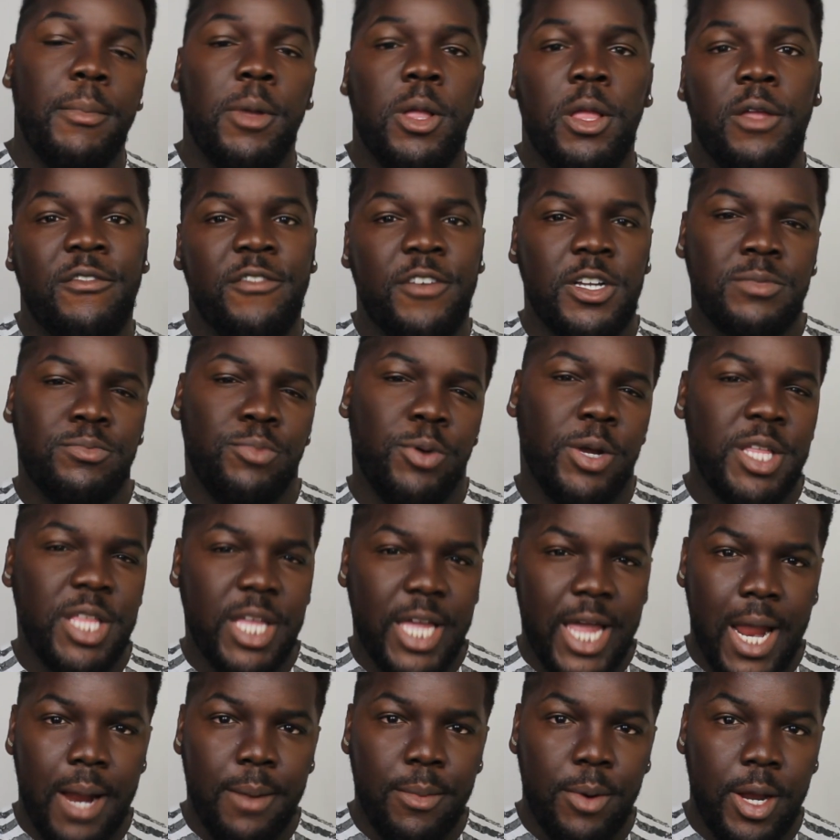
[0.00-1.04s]
going to first bring the
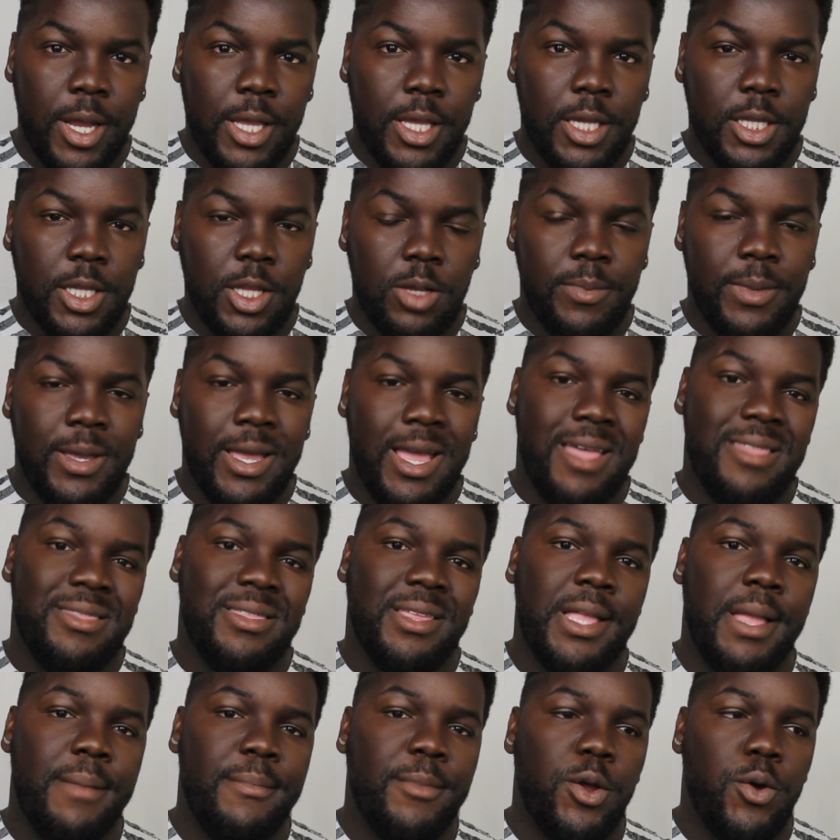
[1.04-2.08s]
camera in a little bit, and
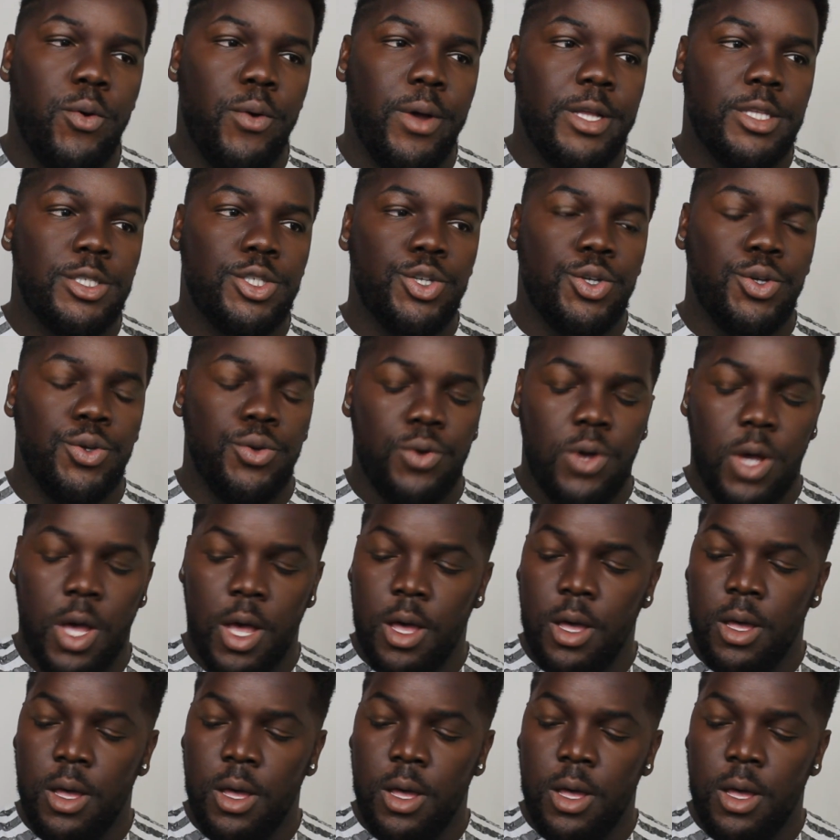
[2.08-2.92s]
then I'm going to